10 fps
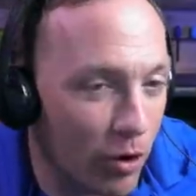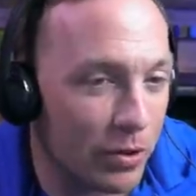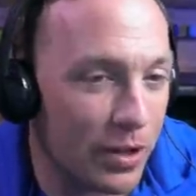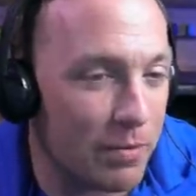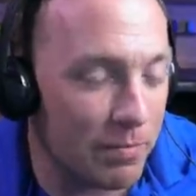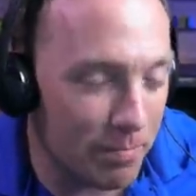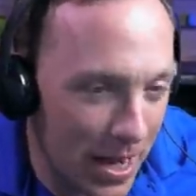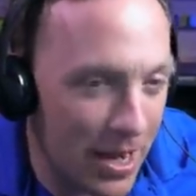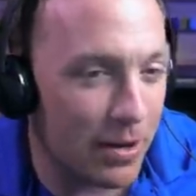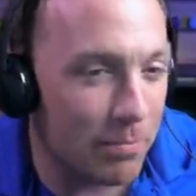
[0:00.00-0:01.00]
there
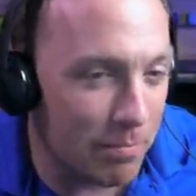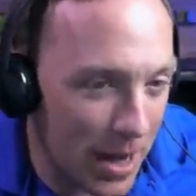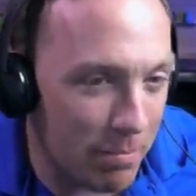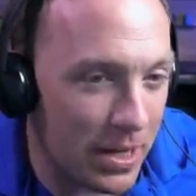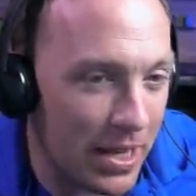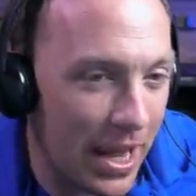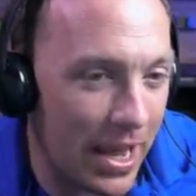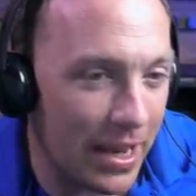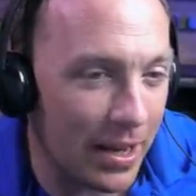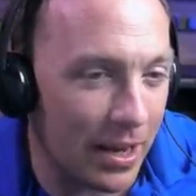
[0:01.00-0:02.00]
may be
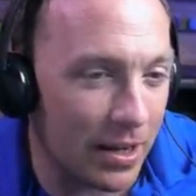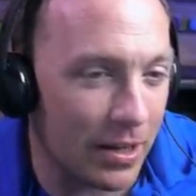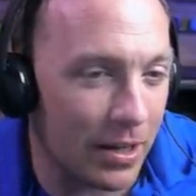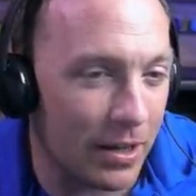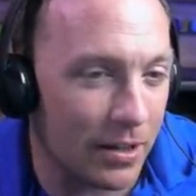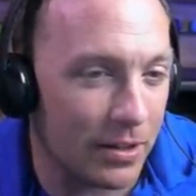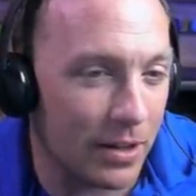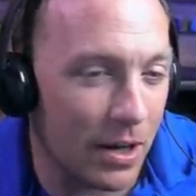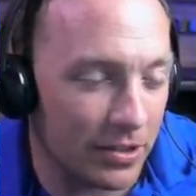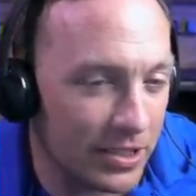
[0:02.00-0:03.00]
a
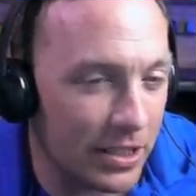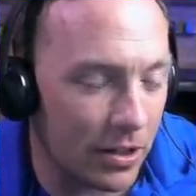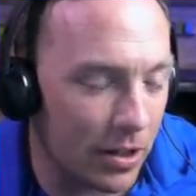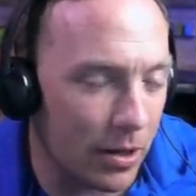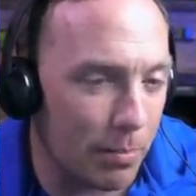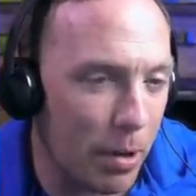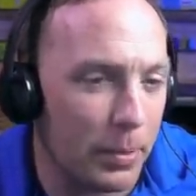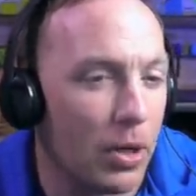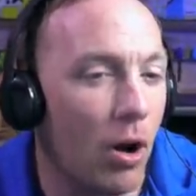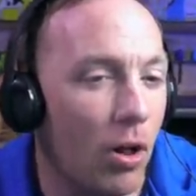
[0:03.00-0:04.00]
husky or a puppy
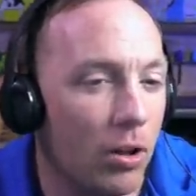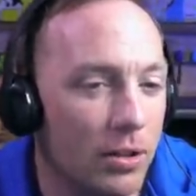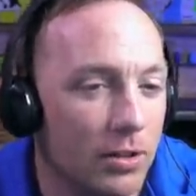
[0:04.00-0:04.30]
haul.